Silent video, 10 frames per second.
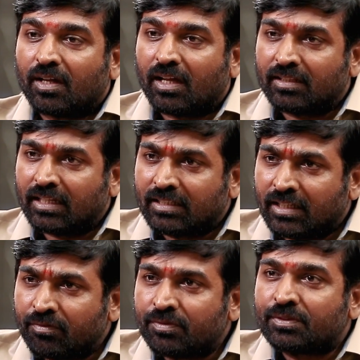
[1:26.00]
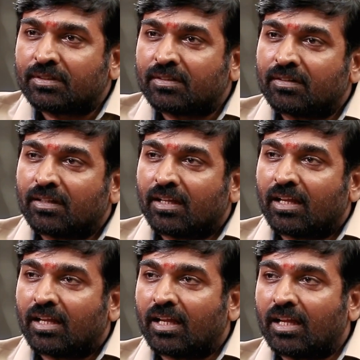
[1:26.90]
uh, that gives
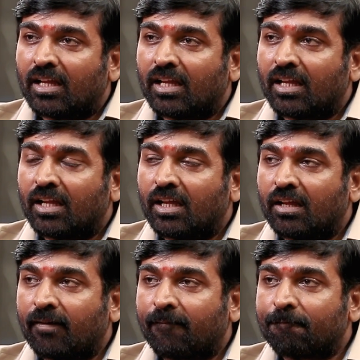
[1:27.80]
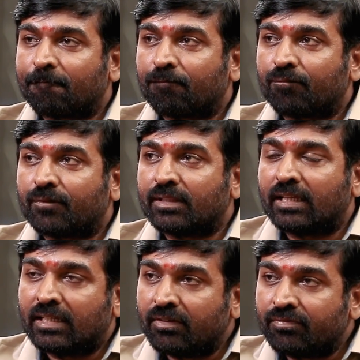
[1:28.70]
uh,
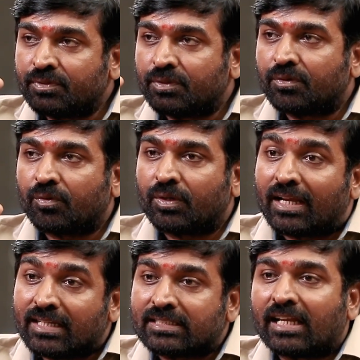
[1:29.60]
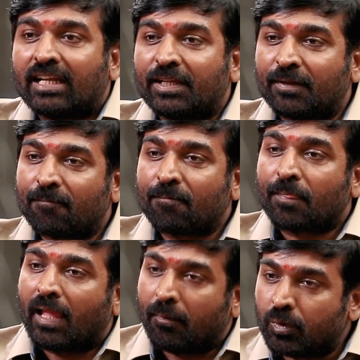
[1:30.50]
that gives an understanding
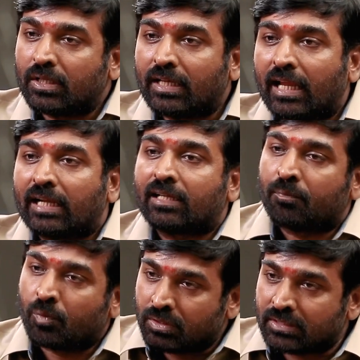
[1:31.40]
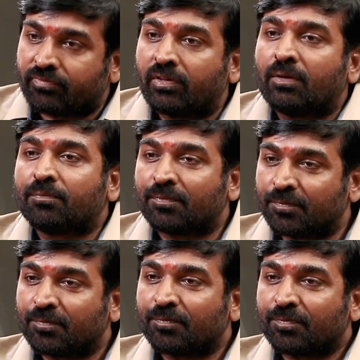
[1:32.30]
about the director, about this film,
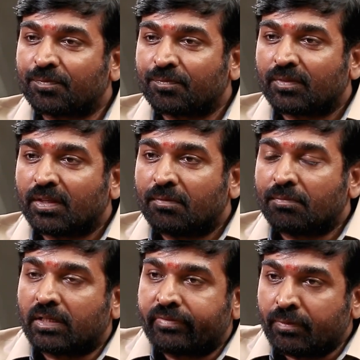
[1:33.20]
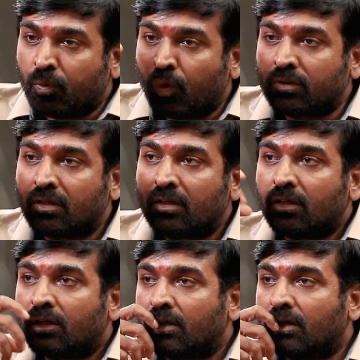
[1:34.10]
because we both
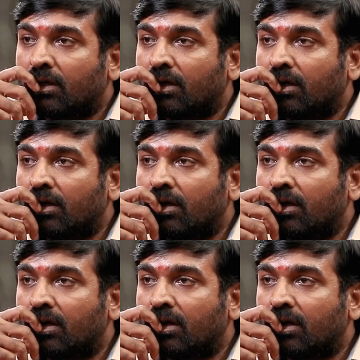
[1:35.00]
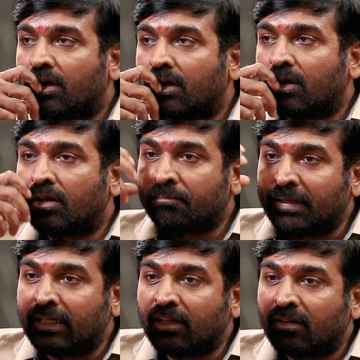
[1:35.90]
uh,
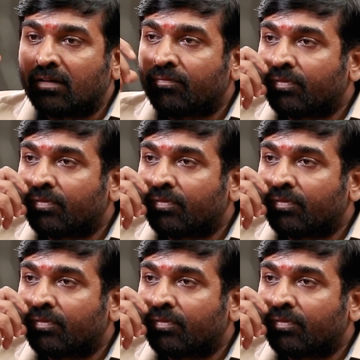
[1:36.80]
meeting